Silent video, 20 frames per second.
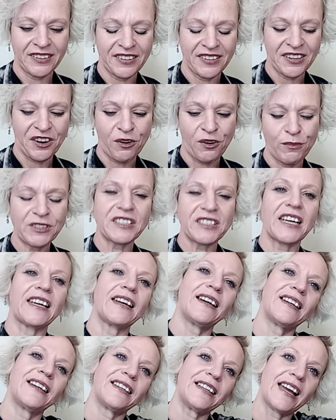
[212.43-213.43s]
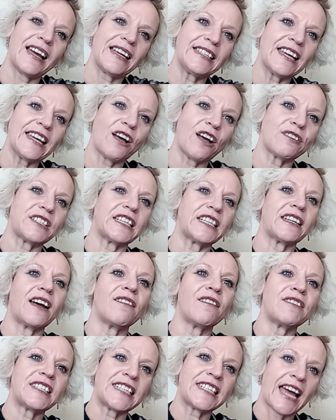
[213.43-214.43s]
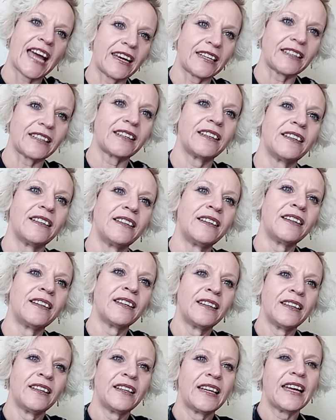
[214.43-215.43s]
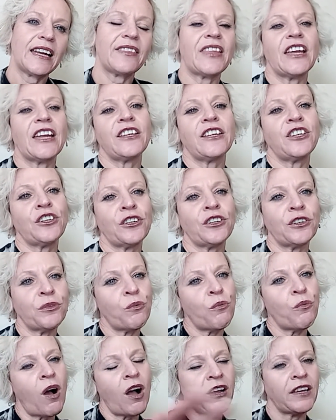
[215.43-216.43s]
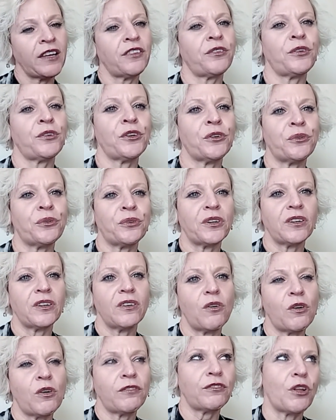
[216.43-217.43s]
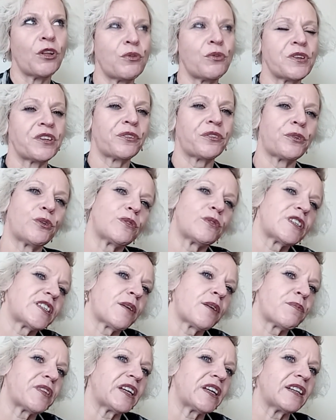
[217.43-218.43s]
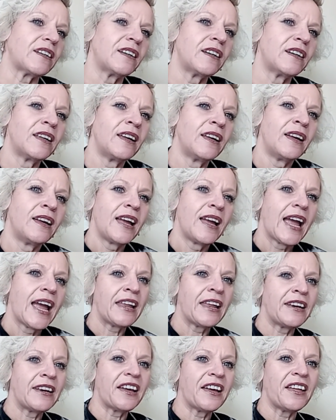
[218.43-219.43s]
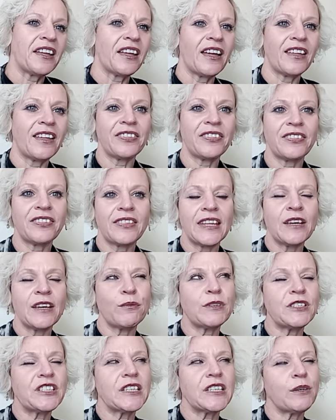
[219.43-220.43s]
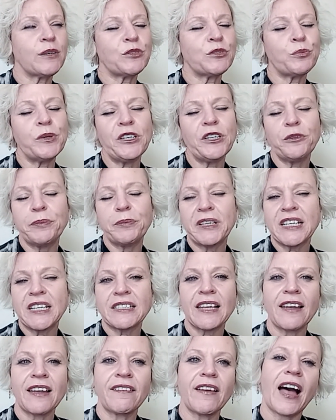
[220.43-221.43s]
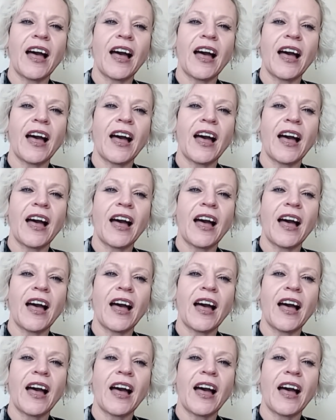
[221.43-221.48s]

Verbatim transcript: almost like a dousing of static that you're walking through or floating through or something. And it was weird, because I